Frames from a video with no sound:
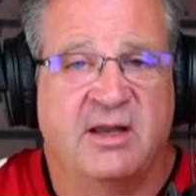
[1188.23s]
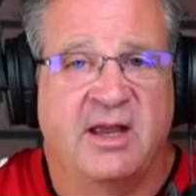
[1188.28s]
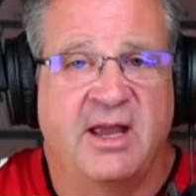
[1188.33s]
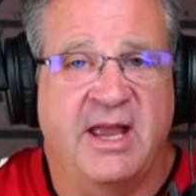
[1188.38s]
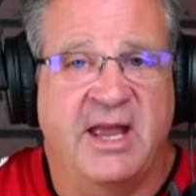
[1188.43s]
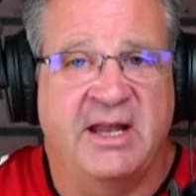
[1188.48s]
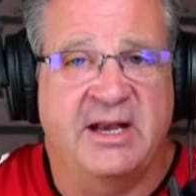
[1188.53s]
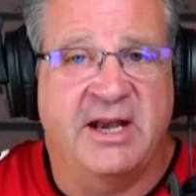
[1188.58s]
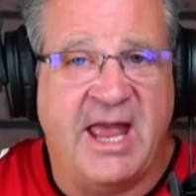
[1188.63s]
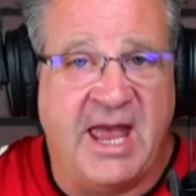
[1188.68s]

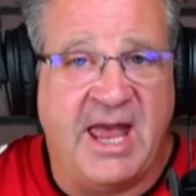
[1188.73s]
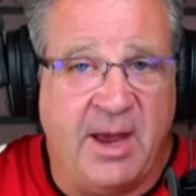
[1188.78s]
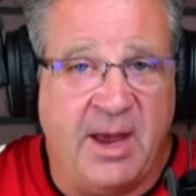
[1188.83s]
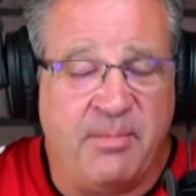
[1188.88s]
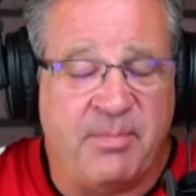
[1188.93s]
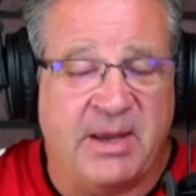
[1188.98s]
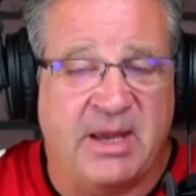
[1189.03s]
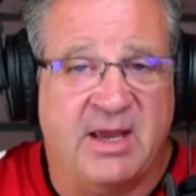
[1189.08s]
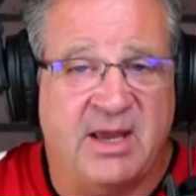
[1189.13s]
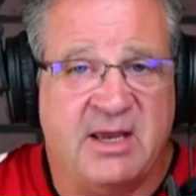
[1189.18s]
And
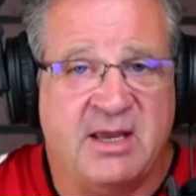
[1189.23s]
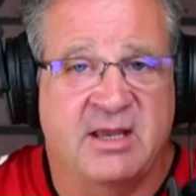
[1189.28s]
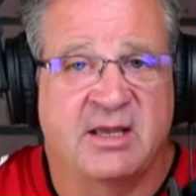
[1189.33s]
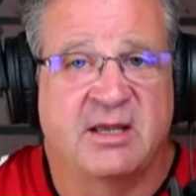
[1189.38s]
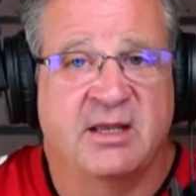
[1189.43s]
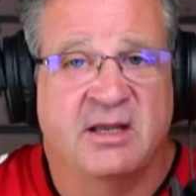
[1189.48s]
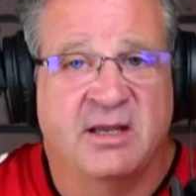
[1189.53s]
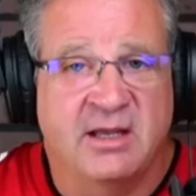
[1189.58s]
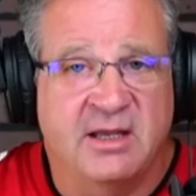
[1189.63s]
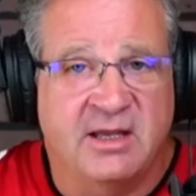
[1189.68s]
Epic,
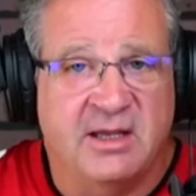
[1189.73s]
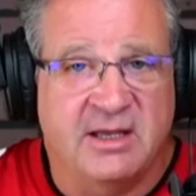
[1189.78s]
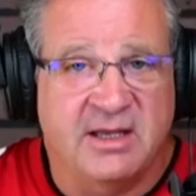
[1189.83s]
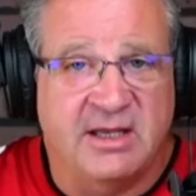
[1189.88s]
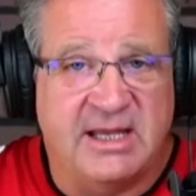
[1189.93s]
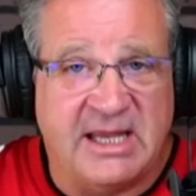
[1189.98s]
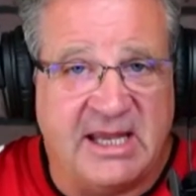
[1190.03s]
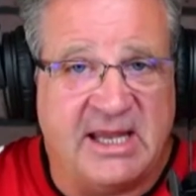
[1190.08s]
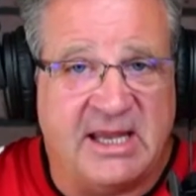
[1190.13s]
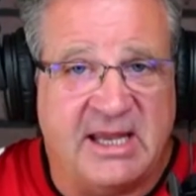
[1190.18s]

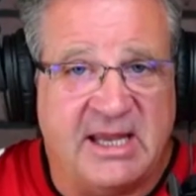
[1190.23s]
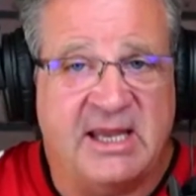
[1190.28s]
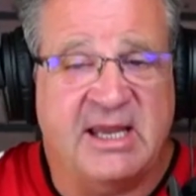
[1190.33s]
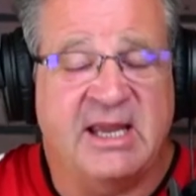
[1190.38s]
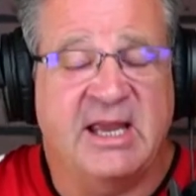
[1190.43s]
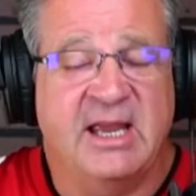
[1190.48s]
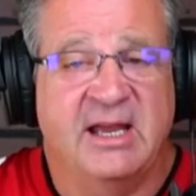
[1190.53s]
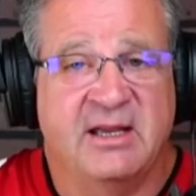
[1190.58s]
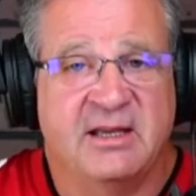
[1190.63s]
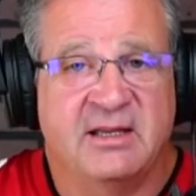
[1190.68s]

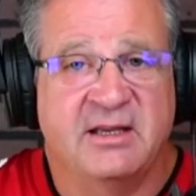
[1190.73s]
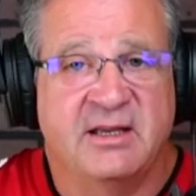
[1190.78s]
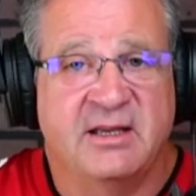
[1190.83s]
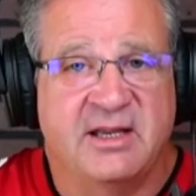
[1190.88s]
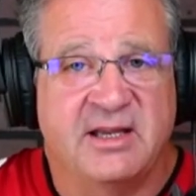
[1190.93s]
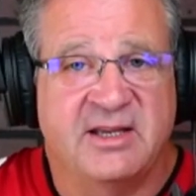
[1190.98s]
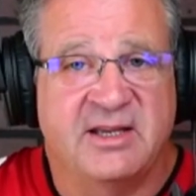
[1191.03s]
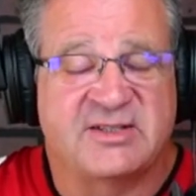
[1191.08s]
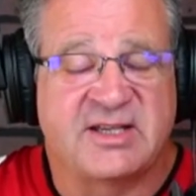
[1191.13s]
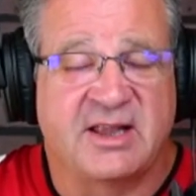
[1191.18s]
E,
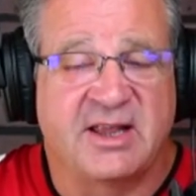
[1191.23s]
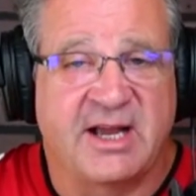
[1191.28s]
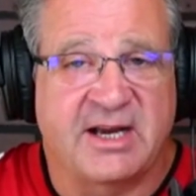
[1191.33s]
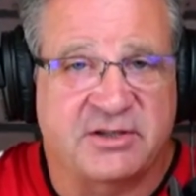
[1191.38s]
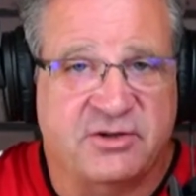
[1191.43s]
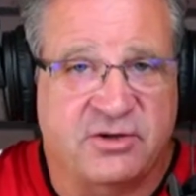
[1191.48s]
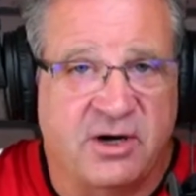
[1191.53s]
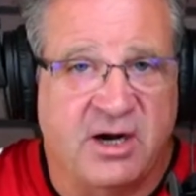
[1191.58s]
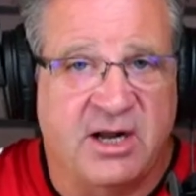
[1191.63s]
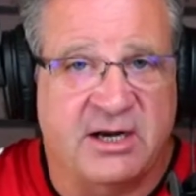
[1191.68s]
is
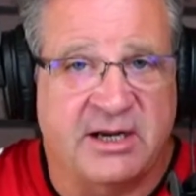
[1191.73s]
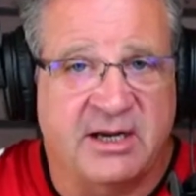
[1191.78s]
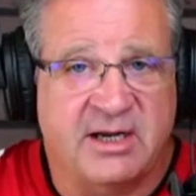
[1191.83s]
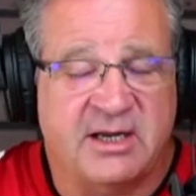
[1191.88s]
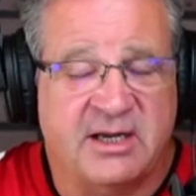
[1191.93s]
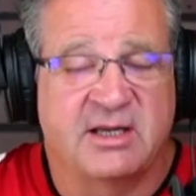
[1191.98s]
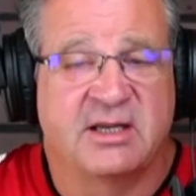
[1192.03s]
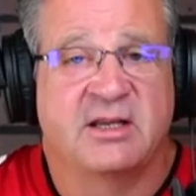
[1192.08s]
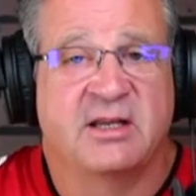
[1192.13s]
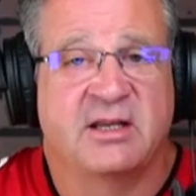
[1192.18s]

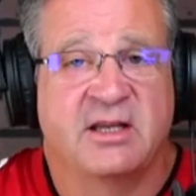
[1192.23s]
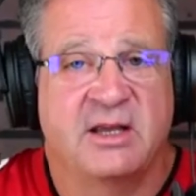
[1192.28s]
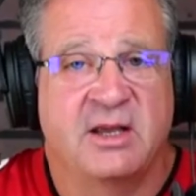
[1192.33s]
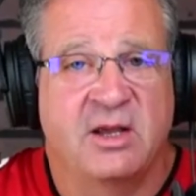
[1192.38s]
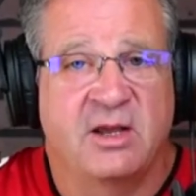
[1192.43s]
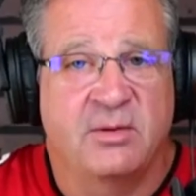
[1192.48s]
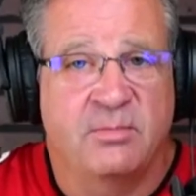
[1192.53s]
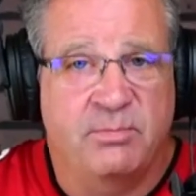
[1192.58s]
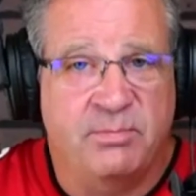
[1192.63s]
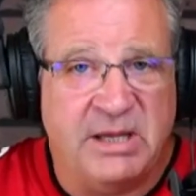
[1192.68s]
electronic,
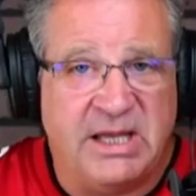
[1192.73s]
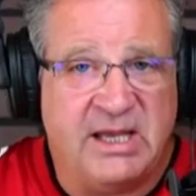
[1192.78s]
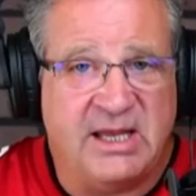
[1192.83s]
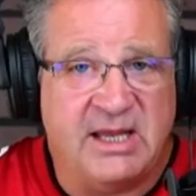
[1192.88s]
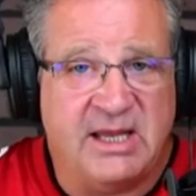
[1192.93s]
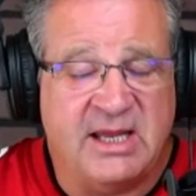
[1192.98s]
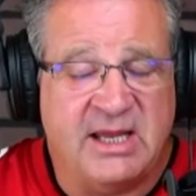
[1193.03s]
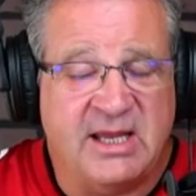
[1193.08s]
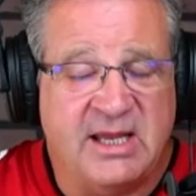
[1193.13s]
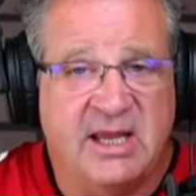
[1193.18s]

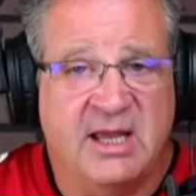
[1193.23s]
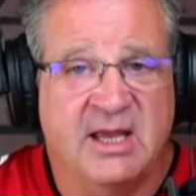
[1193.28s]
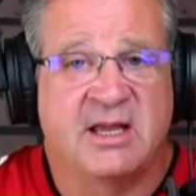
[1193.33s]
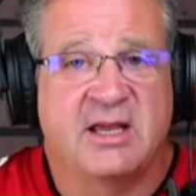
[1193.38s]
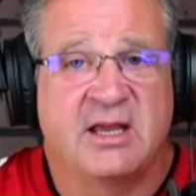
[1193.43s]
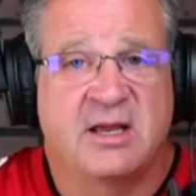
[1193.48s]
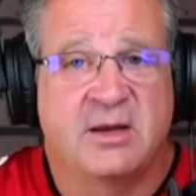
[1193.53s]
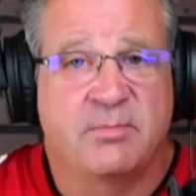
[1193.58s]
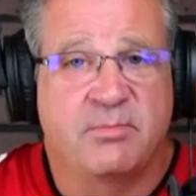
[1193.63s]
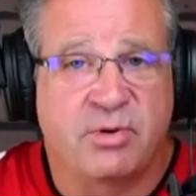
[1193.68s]
P,
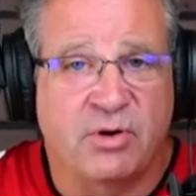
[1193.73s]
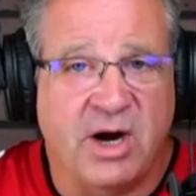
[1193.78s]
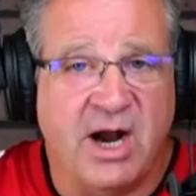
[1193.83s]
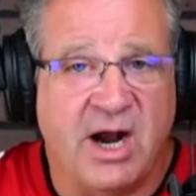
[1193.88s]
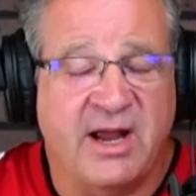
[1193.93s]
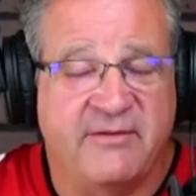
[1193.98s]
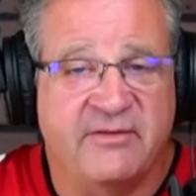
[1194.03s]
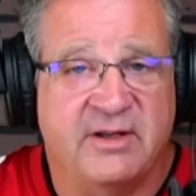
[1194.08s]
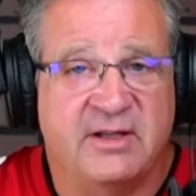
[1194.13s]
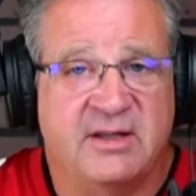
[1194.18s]

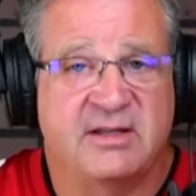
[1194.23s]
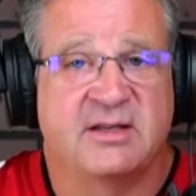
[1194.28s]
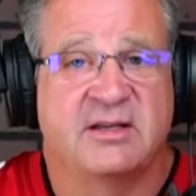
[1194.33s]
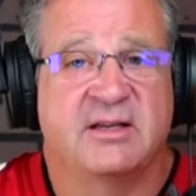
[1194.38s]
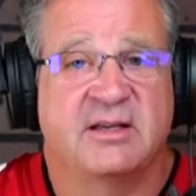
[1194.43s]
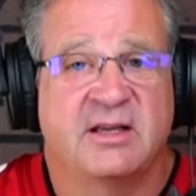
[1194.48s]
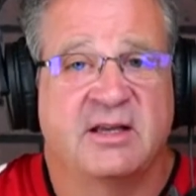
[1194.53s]
private,